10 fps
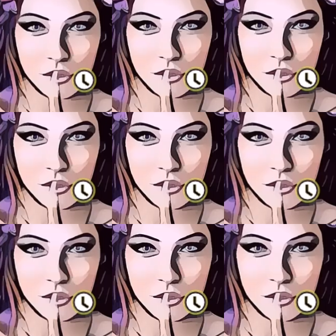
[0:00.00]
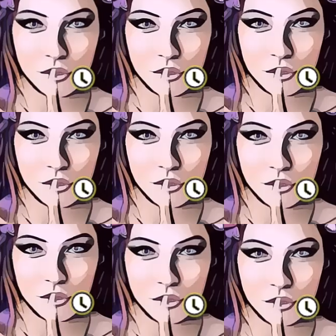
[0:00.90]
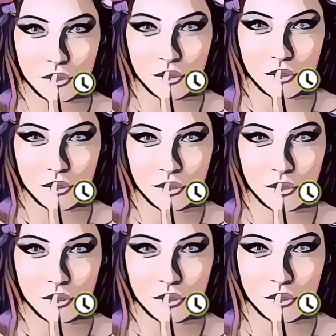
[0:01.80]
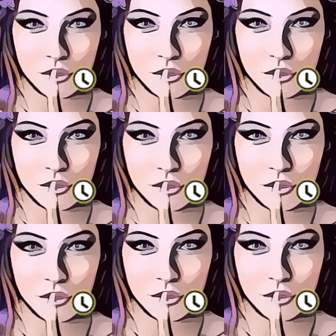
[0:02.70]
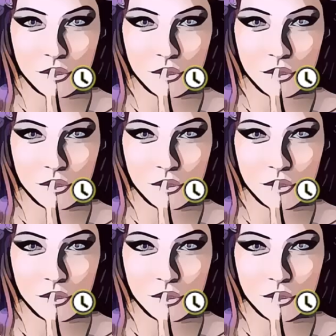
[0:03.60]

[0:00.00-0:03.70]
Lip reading: [no speech]